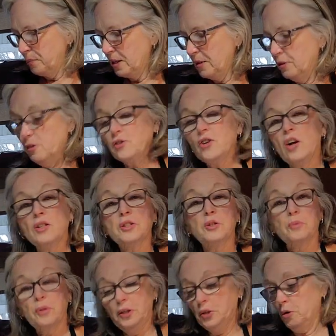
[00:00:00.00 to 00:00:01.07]
There's
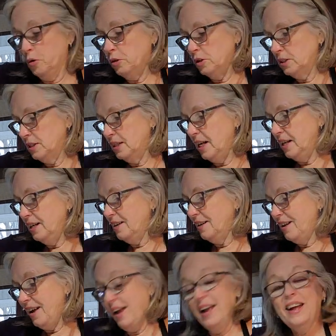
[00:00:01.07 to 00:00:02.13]
also a yogurt
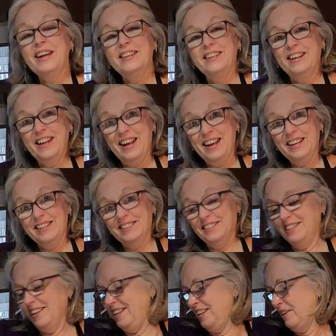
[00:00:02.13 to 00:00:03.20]
setting and an egg
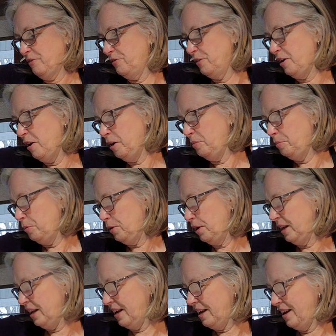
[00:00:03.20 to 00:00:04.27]
setting for hard
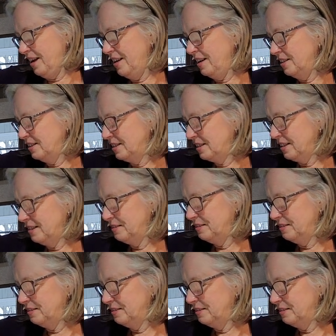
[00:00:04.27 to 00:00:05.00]
boiling eggs.